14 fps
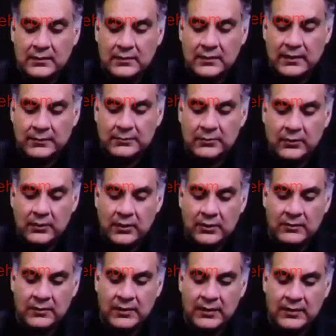
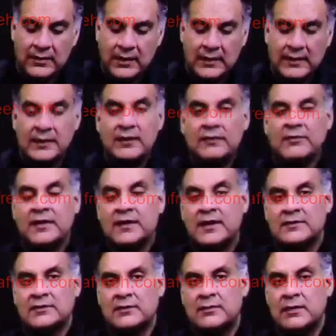capsulotomy, identify the
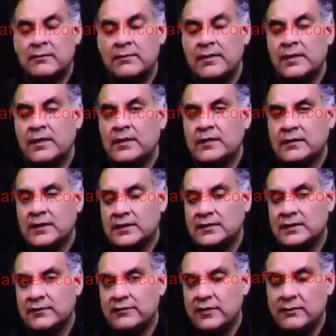acetabulum, cut
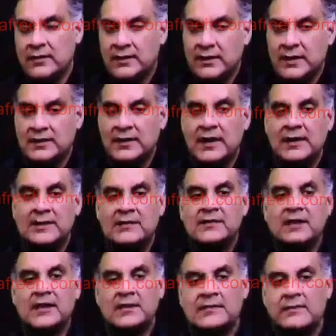the femur, get the head
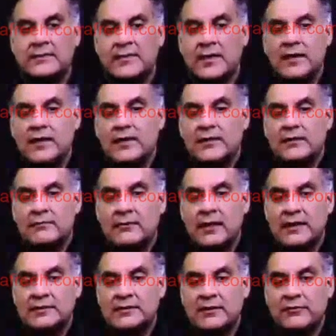inside.
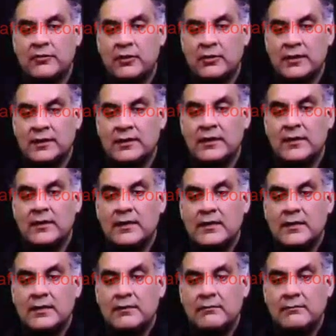Match the following.
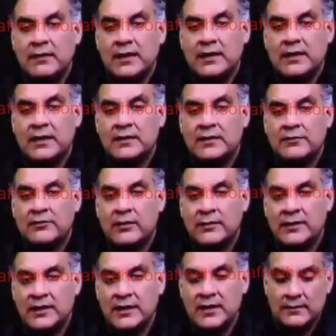Maid lung
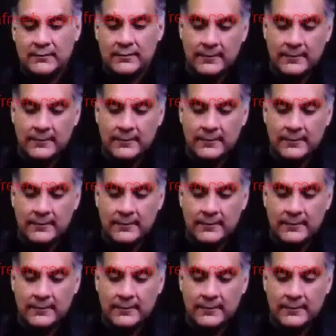deformity,